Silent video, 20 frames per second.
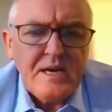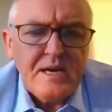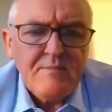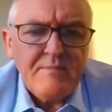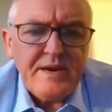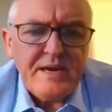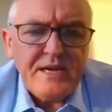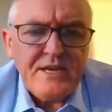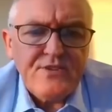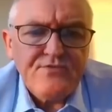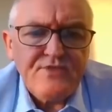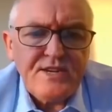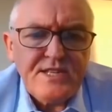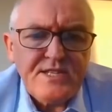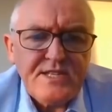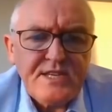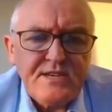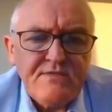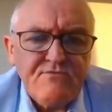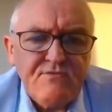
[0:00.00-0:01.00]
But
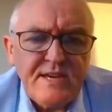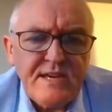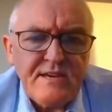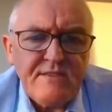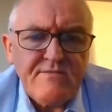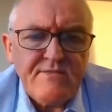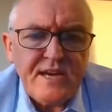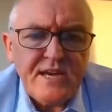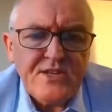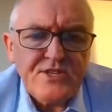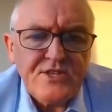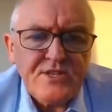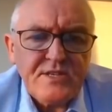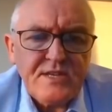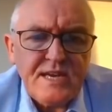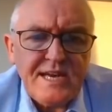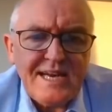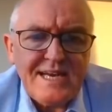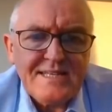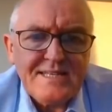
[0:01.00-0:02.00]
increase in
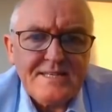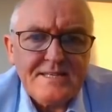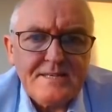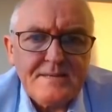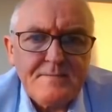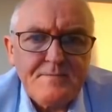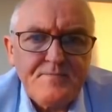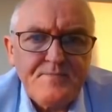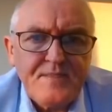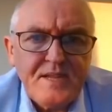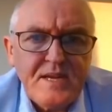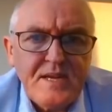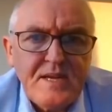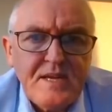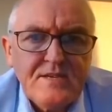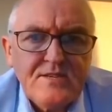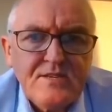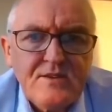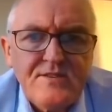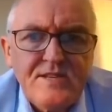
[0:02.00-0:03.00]
reinfection hazard.
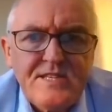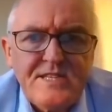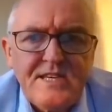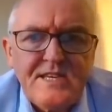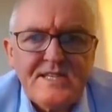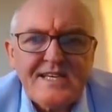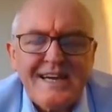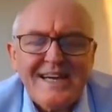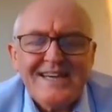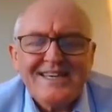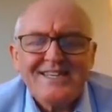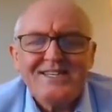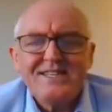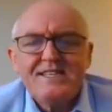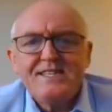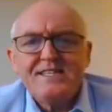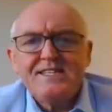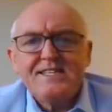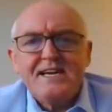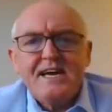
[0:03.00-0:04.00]
So this is
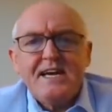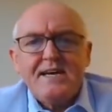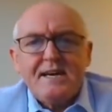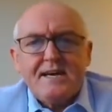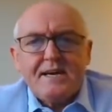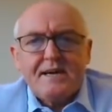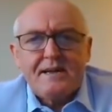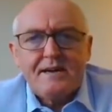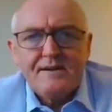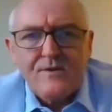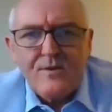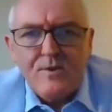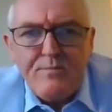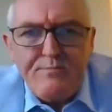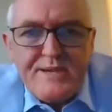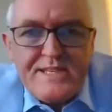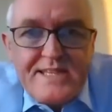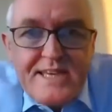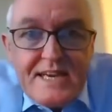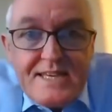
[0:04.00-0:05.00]
actually saying, or
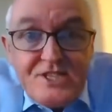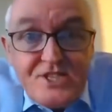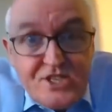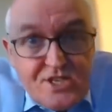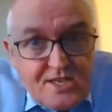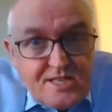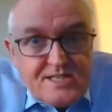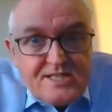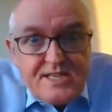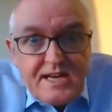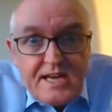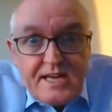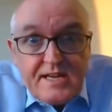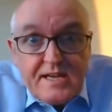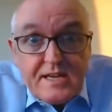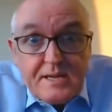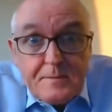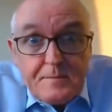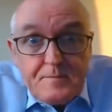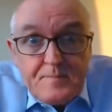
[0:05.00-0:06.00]
potentially
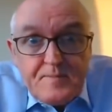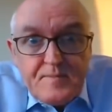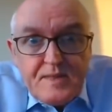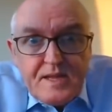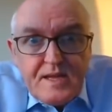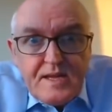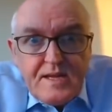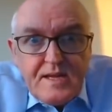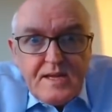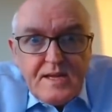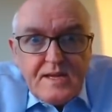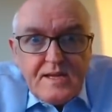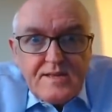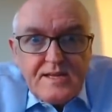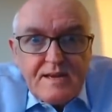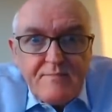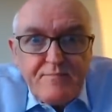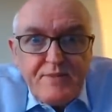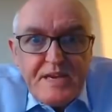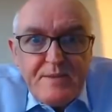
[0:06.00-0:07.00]
saying,
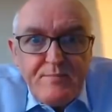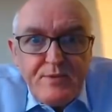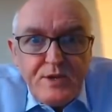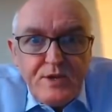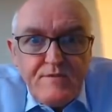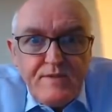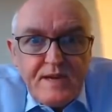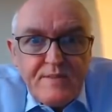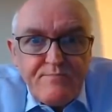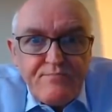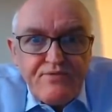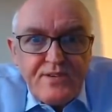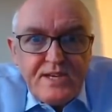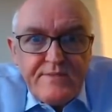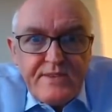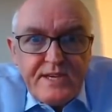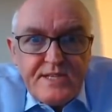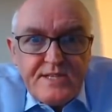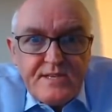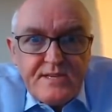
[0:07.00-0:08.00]
that people who've had
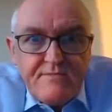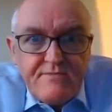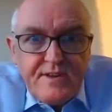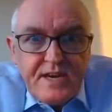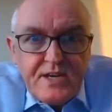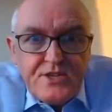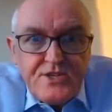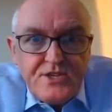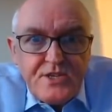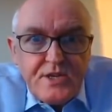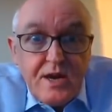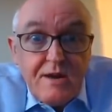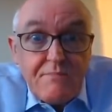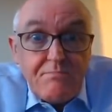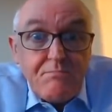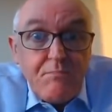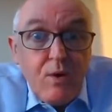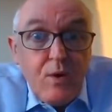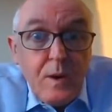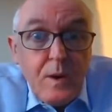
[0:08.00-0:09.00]
previous infection are
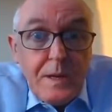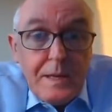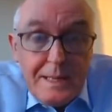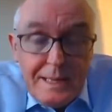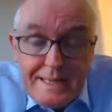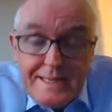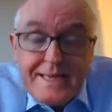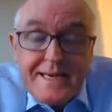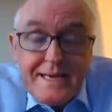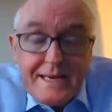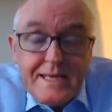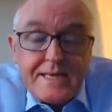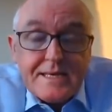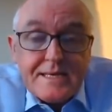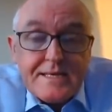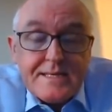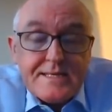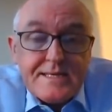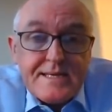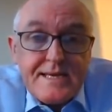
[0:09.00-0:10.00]
more
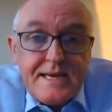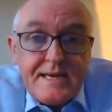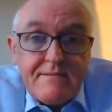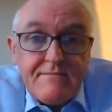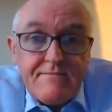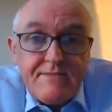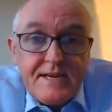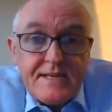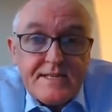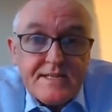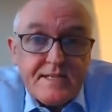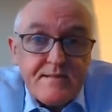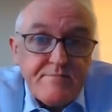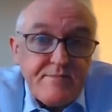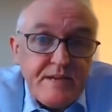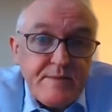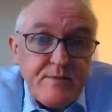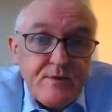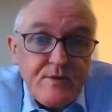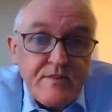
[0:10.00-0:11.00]
likely to get infected than
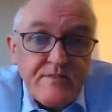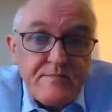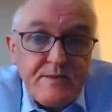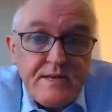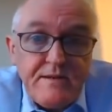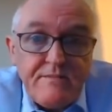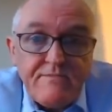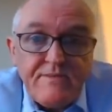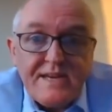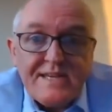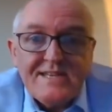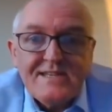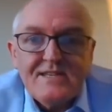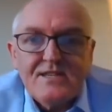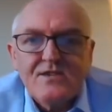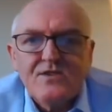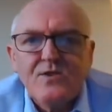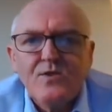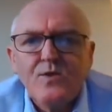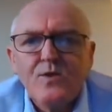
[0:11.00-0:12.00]
people who haven't been infected
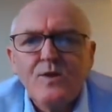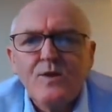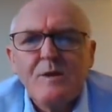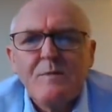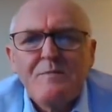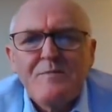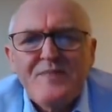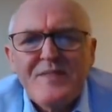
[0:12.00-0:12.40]
at all.